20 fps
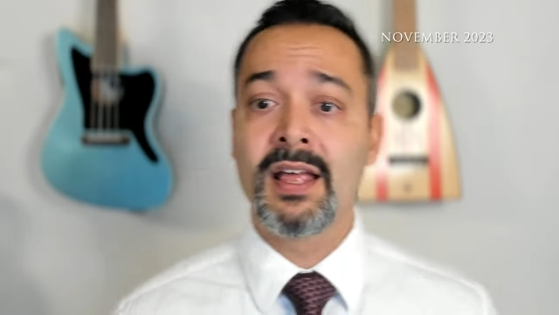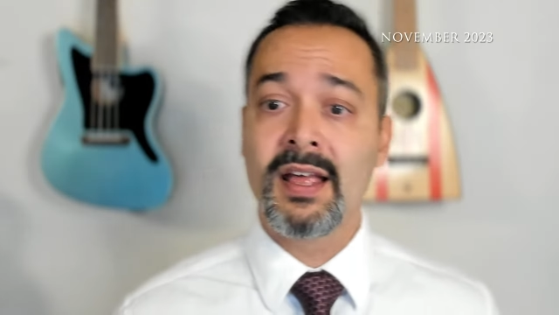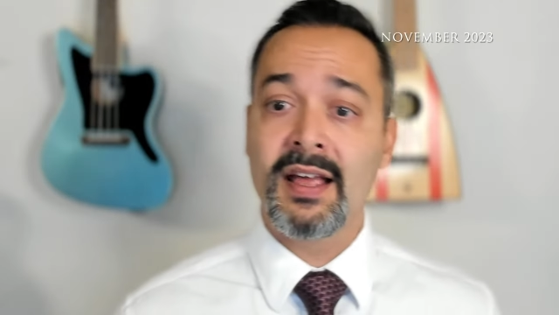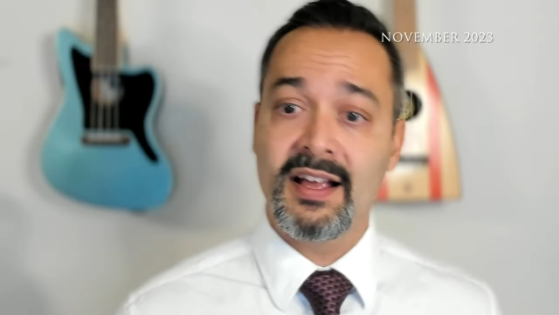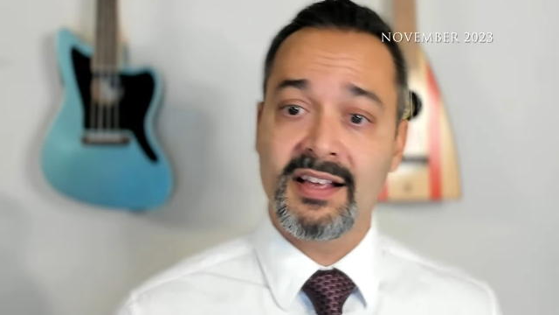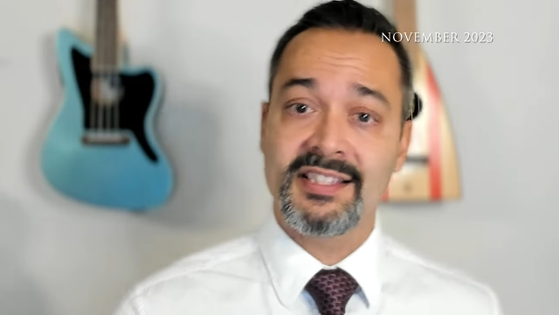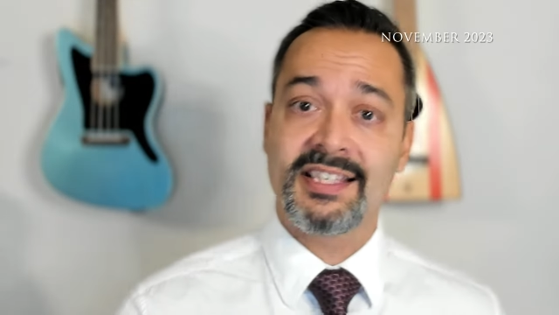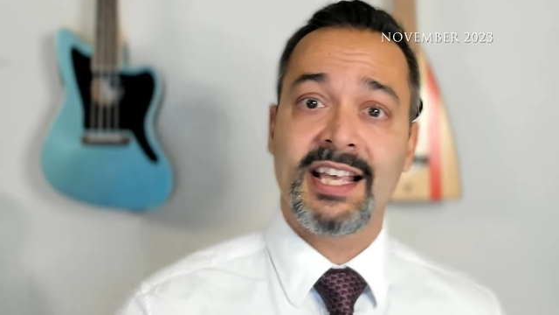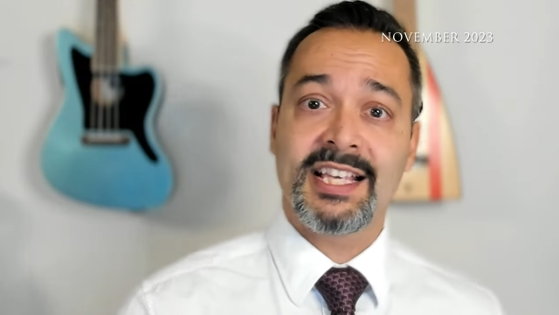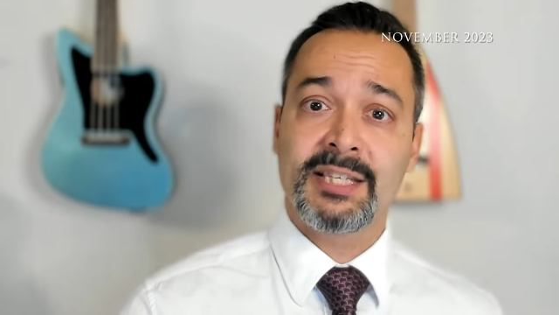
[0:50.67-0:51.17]

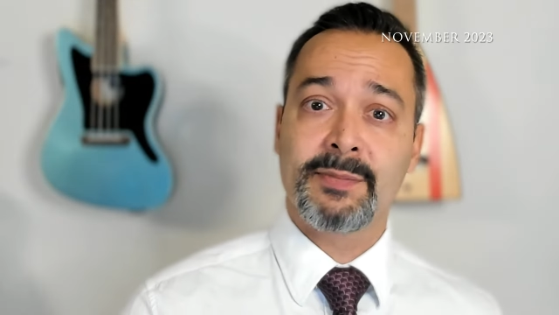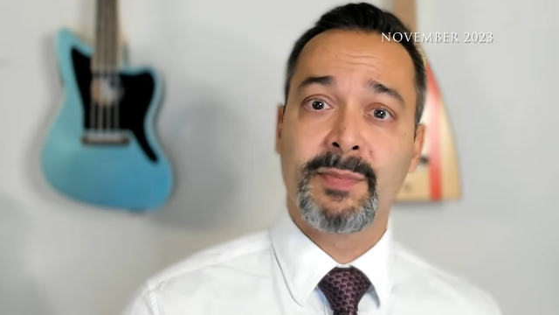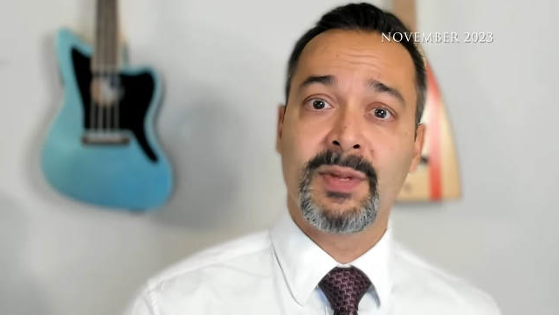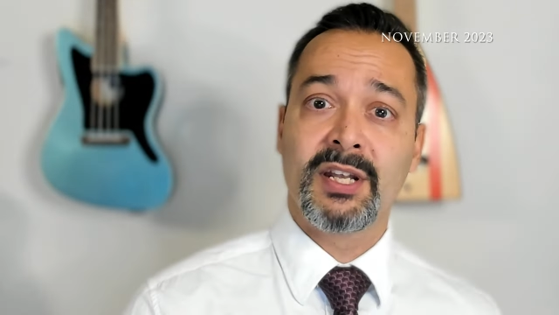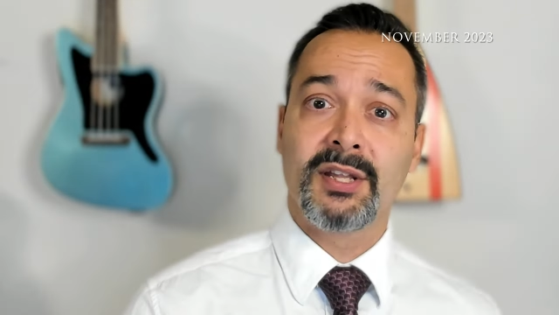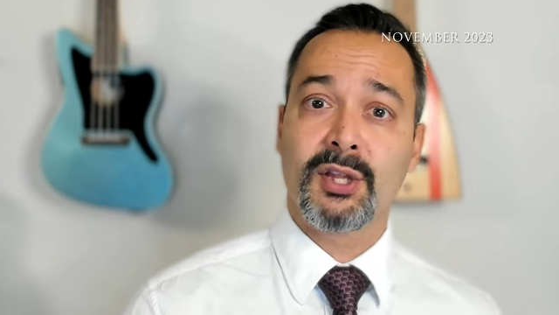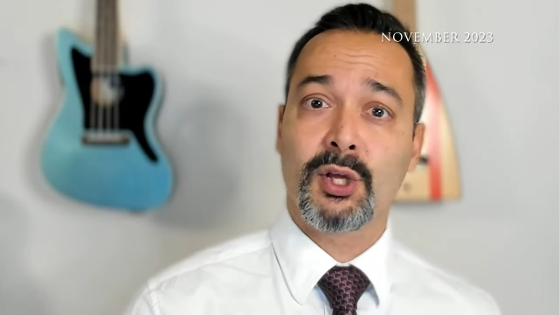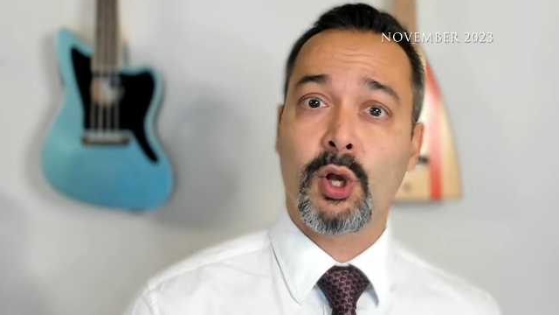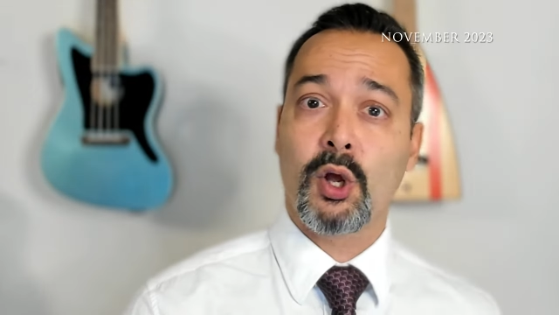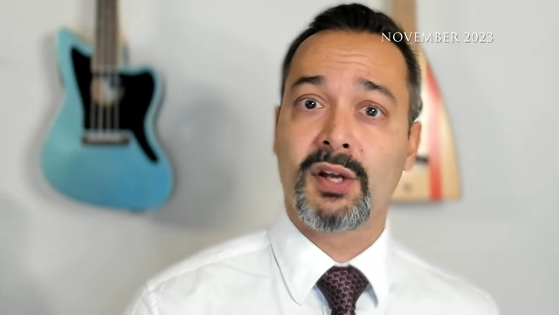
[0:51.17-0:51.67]
assessment
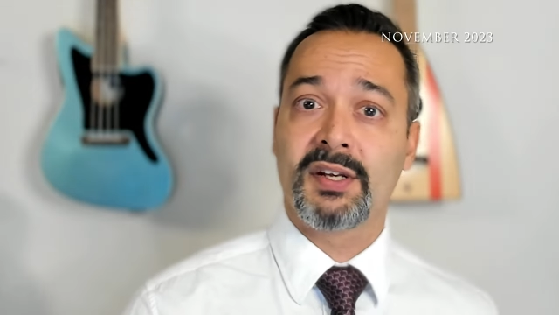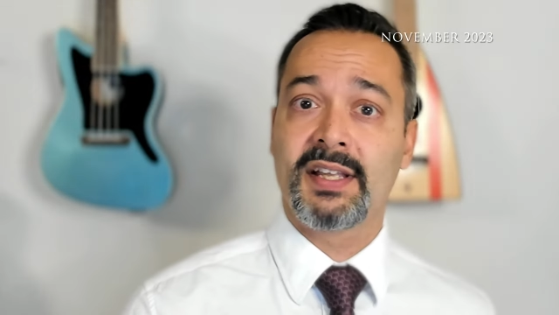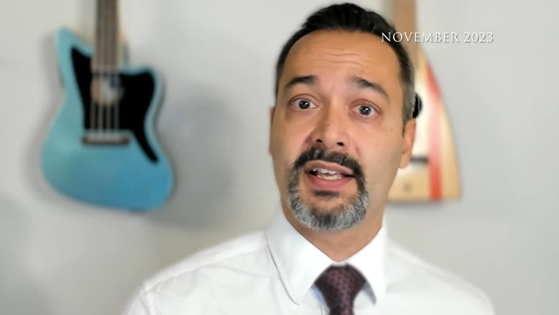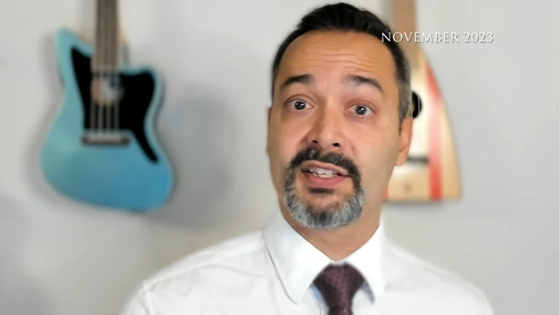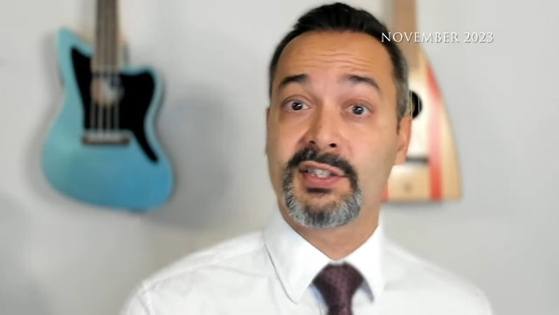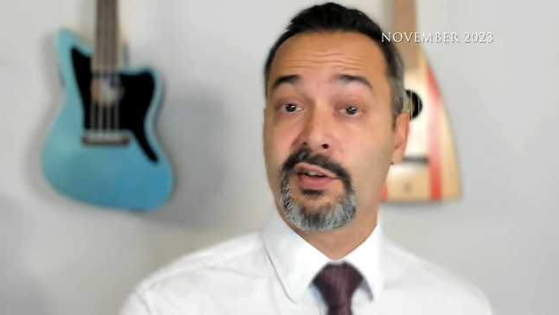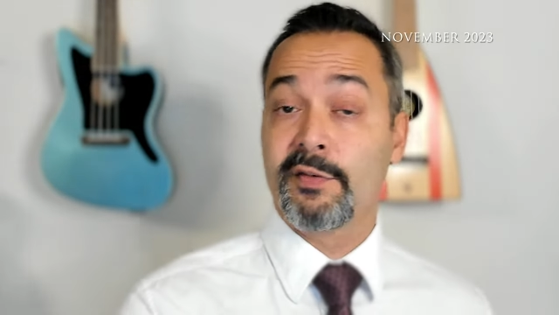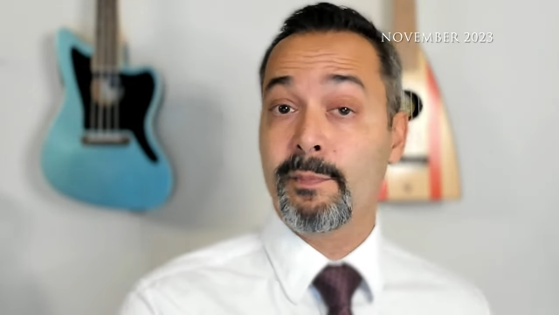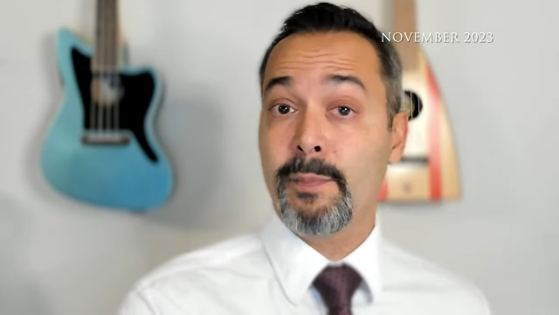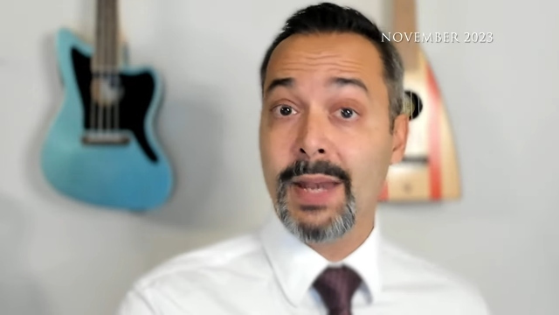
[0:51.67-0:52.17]
in the context of